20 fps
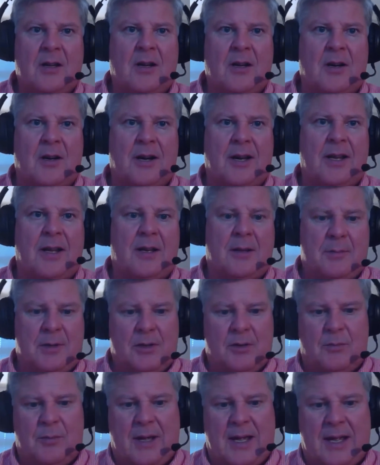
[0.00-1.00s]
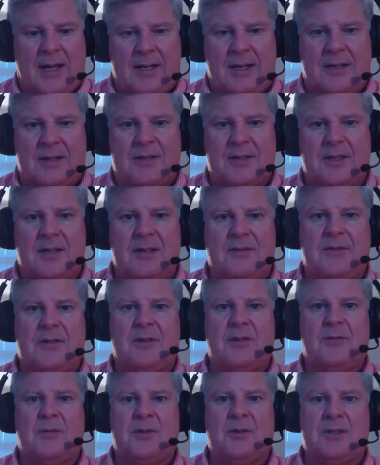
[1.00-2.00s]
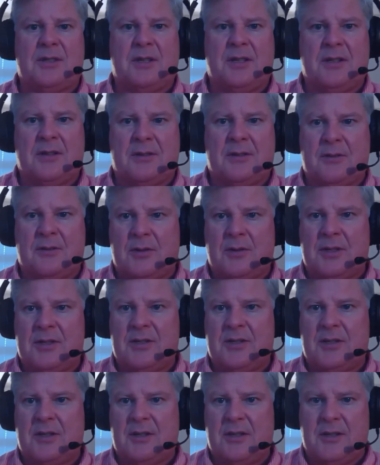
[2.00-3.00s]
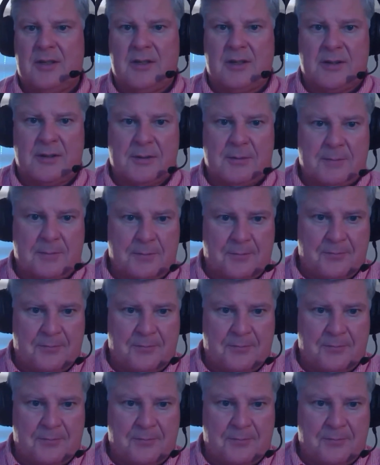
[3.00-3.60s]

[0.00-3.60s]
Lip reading: Alrighty, let me go back and see if there was another question in there.